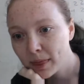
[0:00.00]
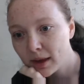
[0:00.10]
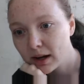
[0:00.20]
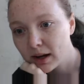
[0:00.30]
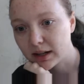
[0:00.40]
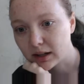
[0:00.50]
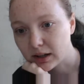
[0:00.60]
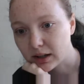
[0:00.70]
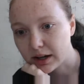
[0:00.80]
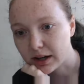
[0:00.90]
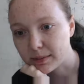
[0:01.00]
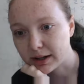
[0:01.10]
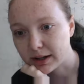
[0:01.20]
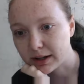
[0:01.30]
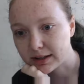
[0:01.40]
It's taken a lot of time to
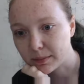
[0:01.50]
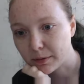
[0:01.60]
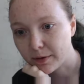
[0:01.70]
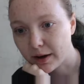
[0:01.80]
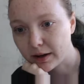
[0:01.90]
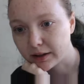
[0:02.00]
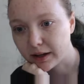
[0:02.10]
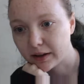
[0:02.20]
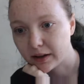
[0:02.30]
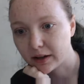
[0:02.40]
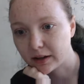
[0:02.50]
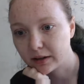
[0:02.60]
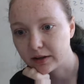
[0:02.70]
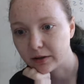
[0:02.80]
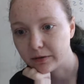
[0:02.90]
get that simple file together,
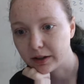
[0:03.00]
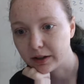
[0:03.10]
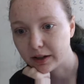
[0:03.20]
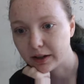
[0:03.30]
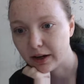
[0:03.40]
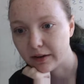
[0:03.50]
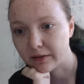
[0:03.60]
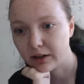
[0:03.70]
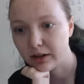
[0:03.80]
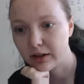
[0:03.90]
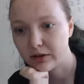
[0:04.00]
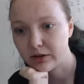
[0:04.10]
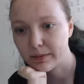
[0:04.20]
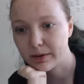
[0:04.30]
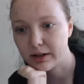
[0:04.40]
so feel like you haven't
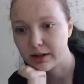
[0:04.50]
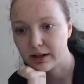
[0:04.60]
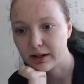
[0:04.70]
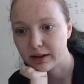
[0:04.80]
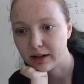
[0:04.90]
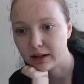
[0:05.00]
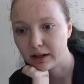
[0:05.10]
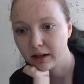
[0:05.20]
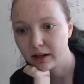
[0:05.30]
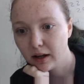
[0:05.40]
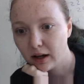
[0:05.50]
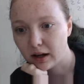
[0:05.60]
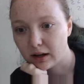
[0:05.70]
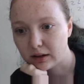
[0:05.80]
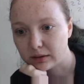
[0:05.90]
contributed anything.
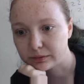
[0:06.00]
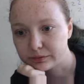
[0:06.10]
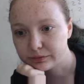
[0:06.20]
Well,